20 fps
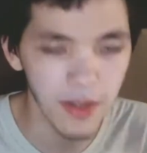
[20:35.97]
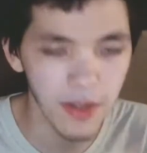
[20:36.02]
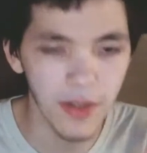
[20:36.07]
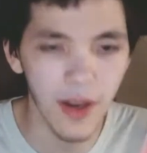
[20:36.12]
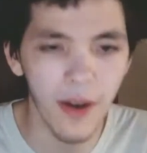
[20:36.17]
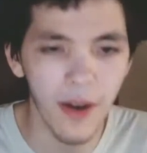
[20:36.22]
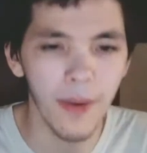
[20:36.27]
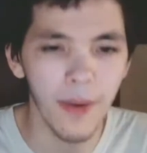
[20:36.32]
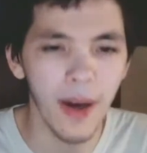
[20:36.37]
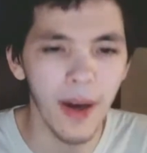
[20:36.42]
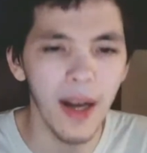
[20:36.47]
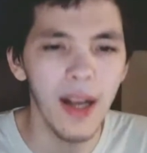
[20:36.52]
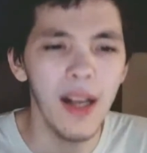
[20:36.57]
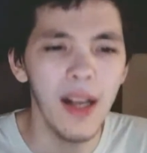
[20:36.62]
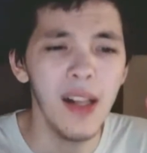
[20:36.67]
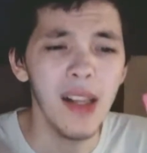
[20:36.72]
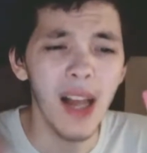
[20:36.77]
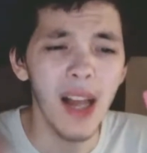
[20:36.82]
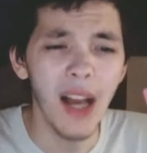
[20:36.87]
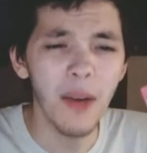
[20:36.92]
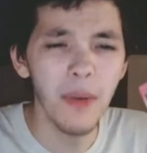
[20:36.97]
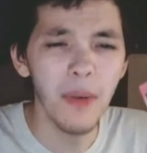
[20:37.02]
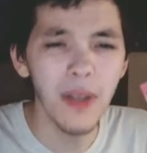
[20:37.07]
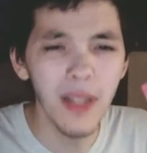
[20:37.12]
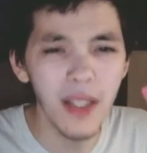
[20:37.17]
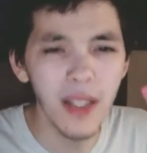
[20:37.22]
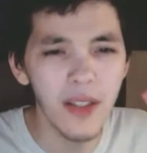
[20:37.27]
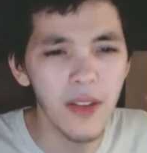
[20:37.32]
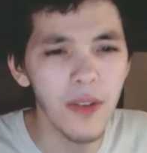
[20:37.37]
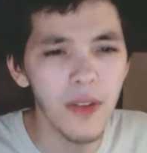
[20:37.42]
So I
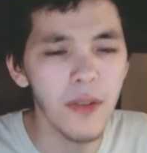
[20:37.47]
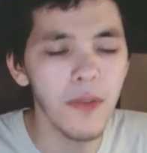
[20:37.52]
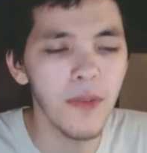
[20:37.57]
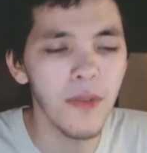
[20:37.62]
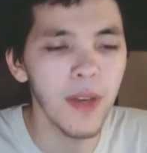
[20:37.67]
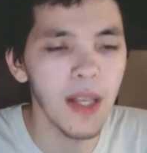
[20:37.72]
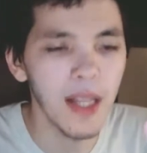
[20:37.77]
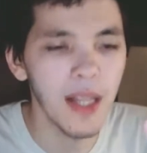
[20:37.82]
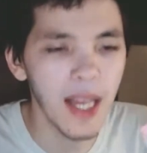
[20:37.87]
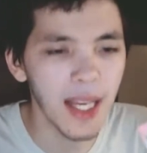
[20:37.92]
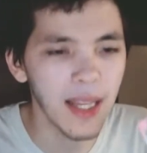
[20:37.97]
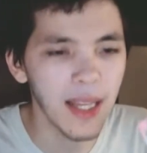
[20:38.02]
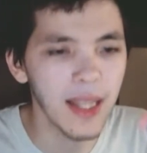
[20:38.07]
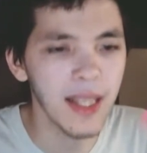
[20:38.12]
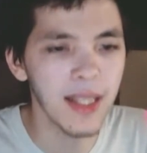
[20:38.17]
really do feel like